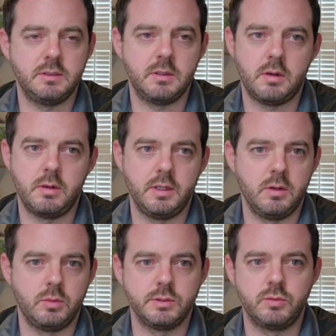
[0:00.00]
or you can
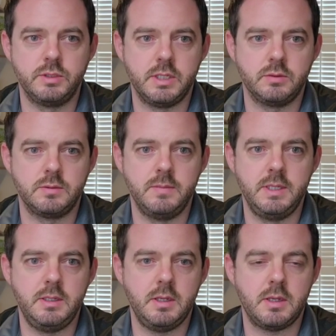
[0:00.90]
always reach out to
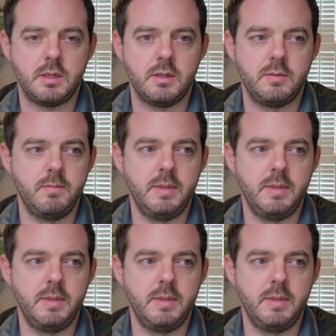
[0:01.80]
me at